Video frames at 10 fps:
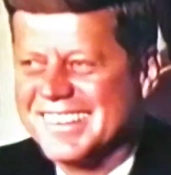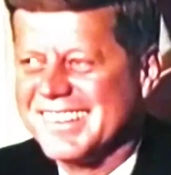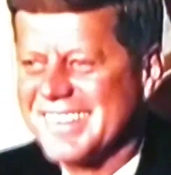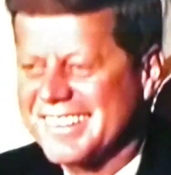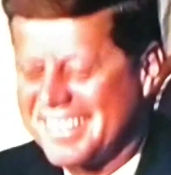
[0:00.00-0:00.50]

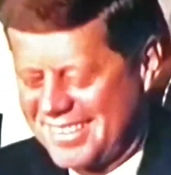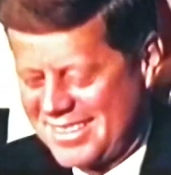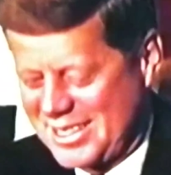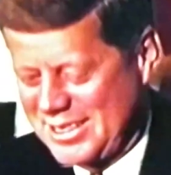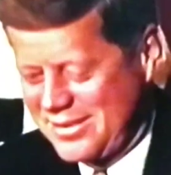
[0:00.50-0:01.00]
She was
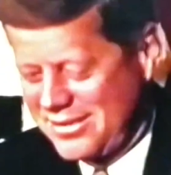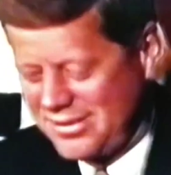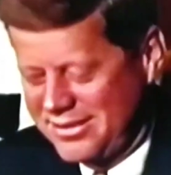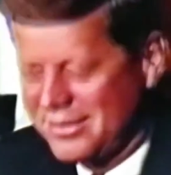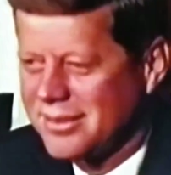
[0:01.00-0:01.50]
proud of her
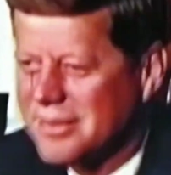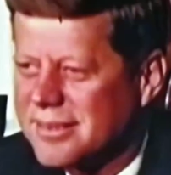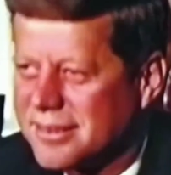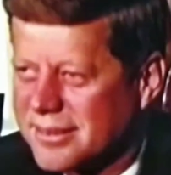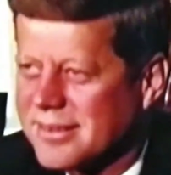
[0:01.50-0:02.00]
husband, of his